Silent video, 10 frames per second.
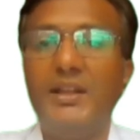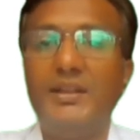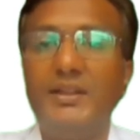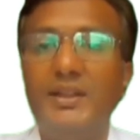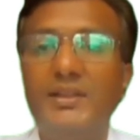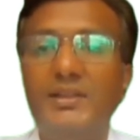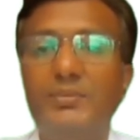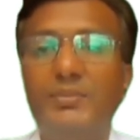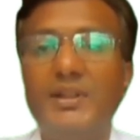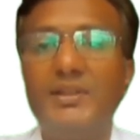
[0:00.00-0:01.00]
These
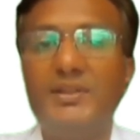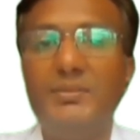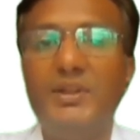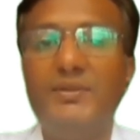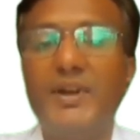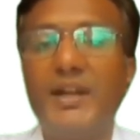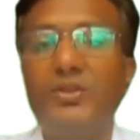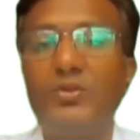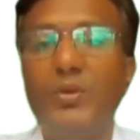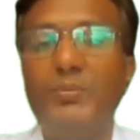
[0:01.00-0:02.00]
numbers simplify the
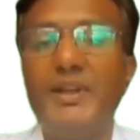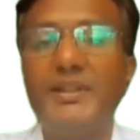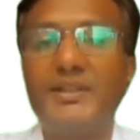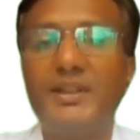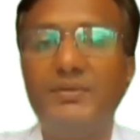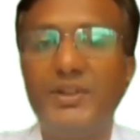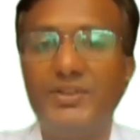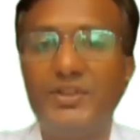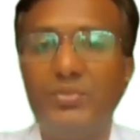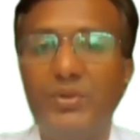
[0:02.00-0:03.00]
complex
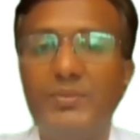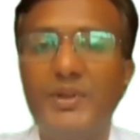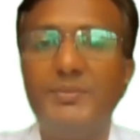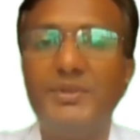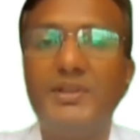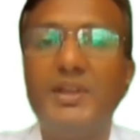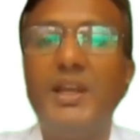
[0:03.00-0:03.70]
convection problems,